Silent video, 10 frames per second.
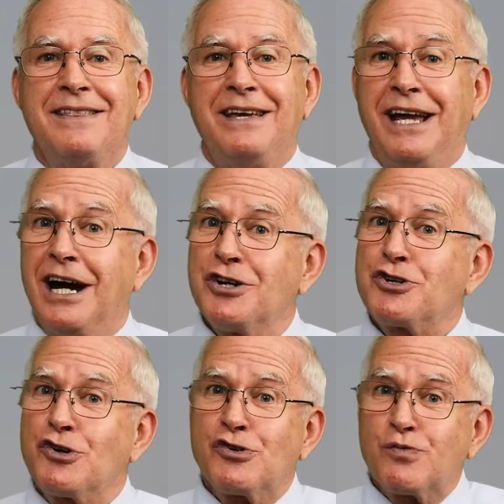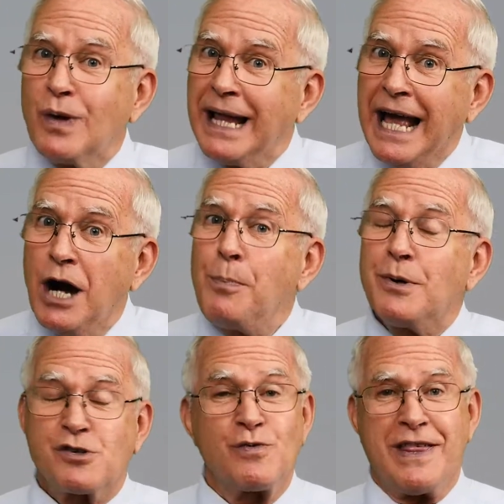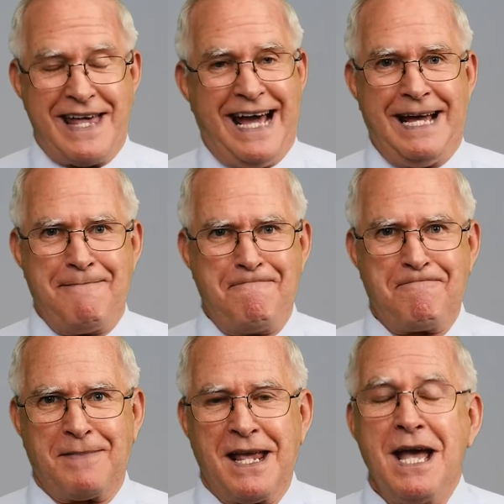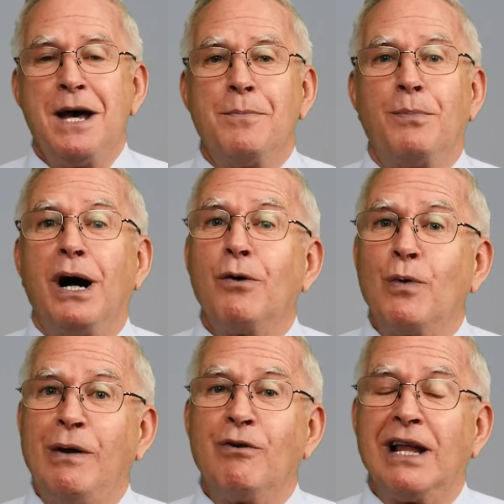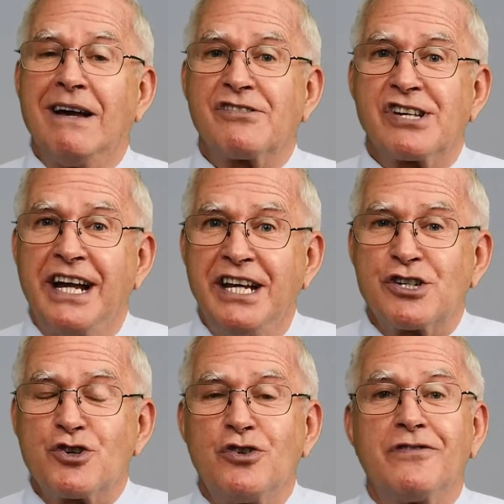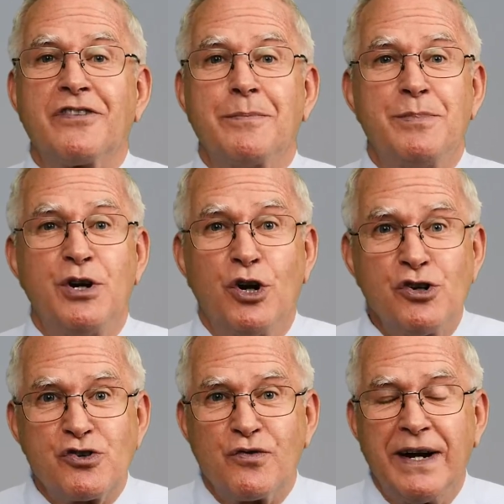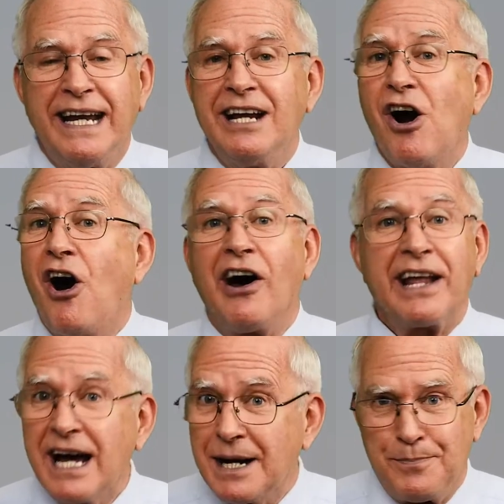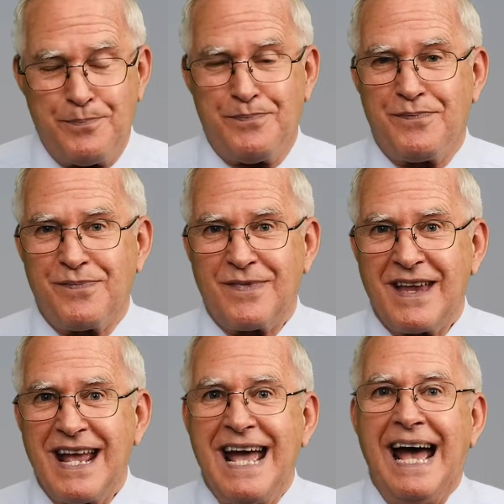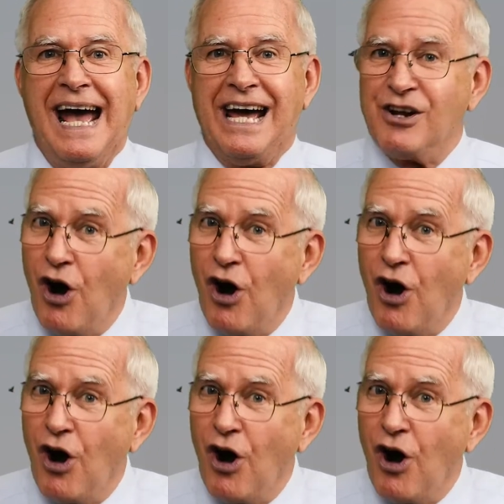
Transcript: the ushers will help us with that. But we will have Sunday school from nursery on up. And